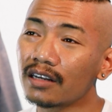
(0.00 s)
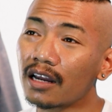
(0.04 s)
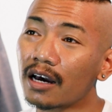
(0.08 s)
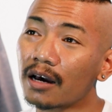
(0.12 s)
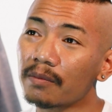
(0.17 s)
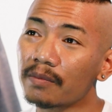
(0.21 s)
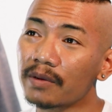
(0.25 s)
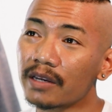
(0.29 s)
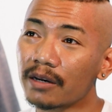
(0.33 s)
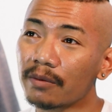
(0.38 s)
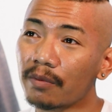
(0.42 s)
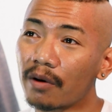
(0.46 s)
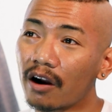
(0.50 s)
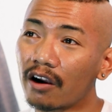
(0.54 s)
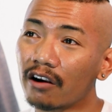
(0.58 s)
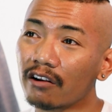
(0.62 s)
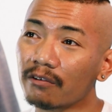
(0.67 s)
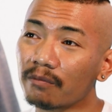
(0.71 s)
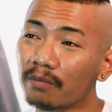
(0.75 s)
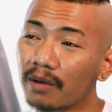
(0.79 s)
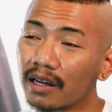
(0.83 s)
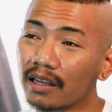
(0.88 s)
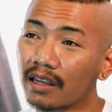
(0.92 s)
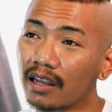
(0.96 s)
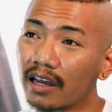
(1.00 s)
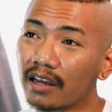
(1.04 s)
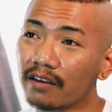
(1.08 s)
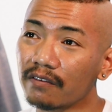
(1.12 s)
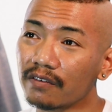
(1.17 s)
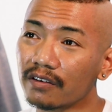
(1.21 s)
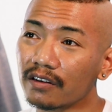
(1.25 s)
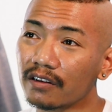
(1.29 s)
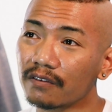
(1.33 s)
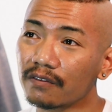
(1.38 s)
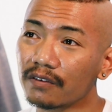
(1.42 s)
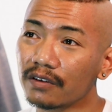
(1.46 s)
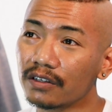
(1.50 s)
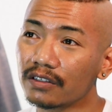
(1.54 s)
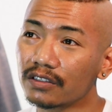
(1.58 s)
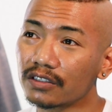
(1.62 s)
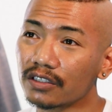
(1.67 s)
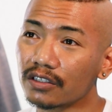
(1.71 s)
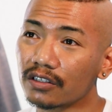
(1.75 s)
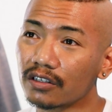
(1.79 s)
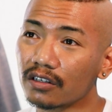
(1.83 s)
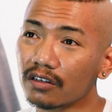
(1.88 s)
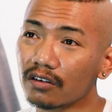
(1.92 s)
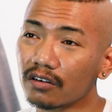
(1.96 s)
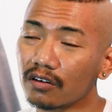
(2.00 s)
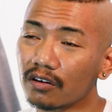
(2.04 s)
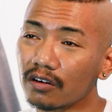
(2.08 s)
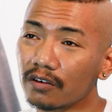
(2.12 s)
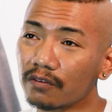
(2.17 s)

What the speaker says: not be a part of my life in the future.